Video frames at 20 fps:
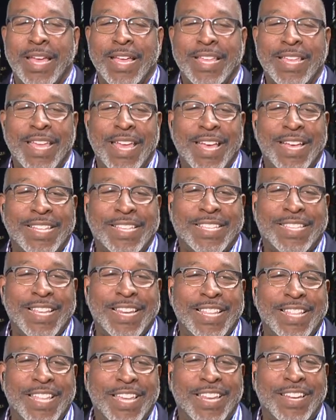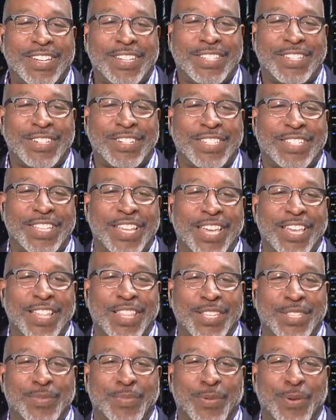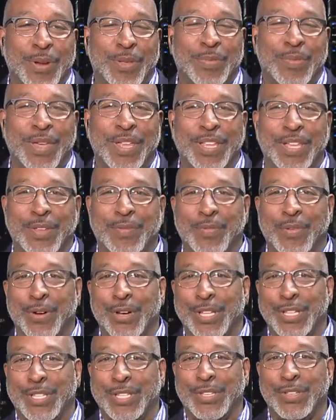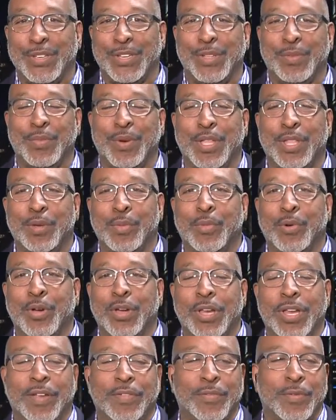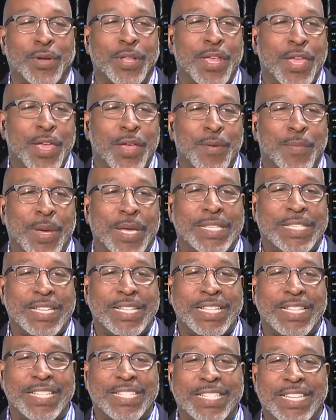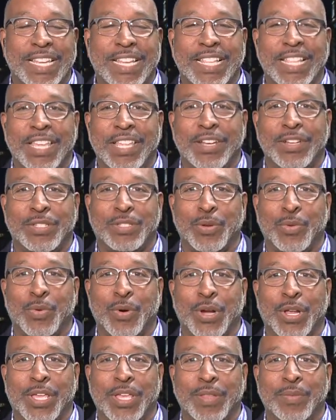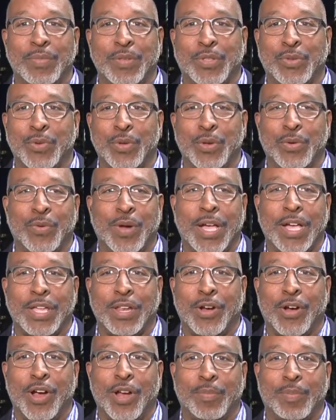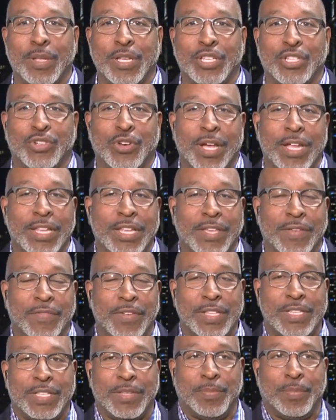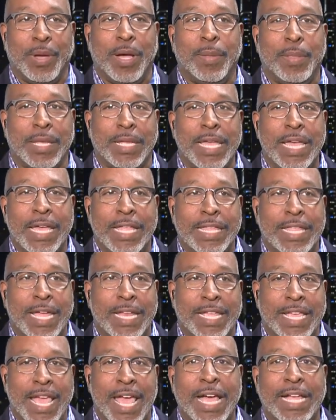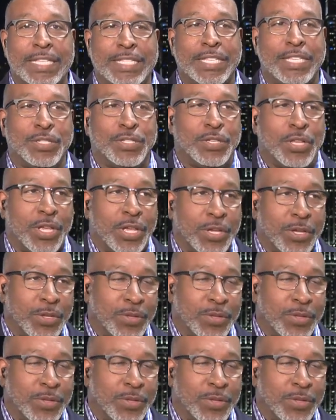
Yeah, city leaders are saying this morning, Ben, good morning to you. Good Monday morning, everyone. Basically, city leaders are working between a rock and a hard place, trying to convince the public that CATS is